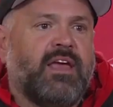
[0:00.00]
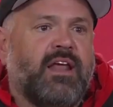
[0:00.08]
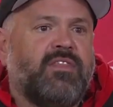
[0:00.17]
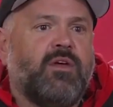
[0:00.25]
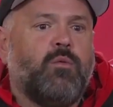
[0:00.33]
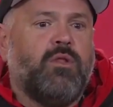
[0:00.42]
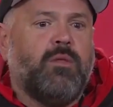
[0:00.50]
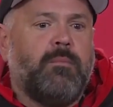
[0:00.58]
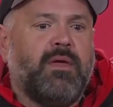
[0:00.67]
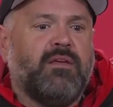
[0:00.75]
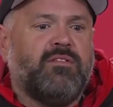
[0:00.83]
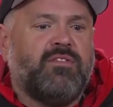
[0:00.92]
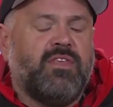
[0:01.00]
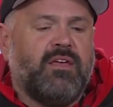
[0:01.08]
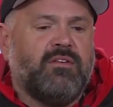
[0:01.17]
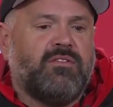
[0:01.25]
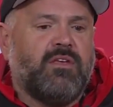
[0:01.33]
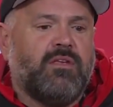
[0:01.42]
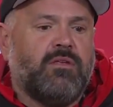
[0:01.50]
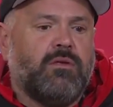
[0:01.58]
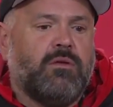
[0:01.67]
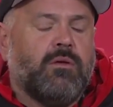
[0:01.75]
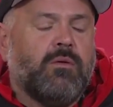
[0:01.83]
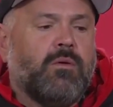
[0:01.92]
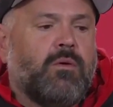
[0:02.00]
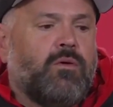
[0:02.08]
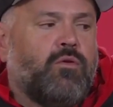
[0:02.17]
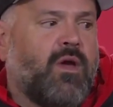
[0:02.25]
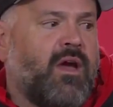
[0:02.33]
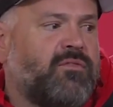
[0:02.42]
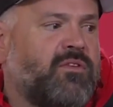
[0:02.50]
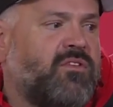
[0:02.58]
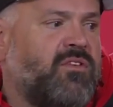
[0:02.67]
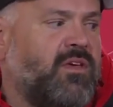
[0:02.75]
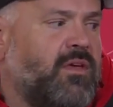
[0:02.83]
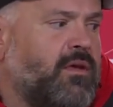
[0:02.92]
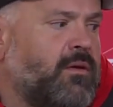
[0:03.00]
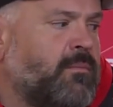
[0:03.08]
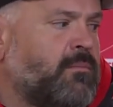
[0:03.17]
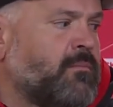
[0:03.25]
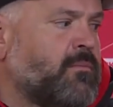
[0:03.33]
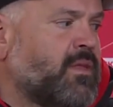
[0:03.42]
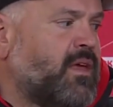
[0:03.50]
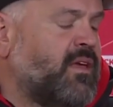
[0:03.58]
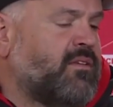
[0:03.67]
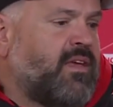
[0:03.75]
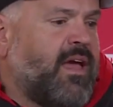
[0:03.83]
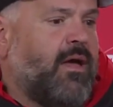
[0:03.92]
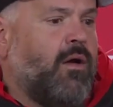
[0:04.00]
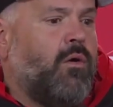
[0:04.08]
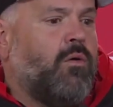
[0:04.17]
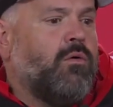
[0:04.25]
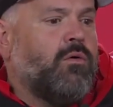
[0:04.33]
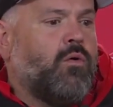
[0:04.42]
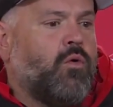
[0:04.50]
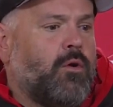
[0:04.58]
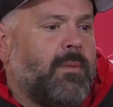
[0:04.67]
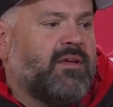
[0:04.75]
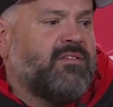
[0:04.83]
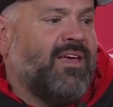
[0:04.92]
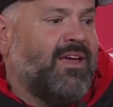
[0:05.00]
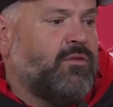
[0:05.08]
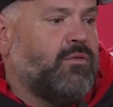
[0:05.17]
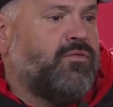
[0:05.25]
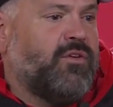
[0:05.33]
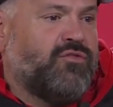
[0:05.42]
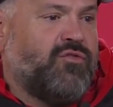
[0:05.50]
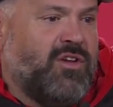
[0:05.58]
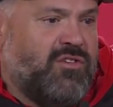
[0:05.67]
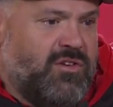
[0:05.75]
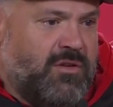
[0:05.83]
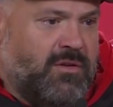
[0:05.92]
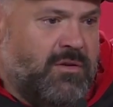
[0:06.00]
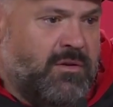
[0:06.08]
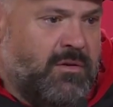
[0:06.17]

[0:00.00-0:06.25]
And I think one of the biggest things that you have to see is how quarterbacks handle frustration.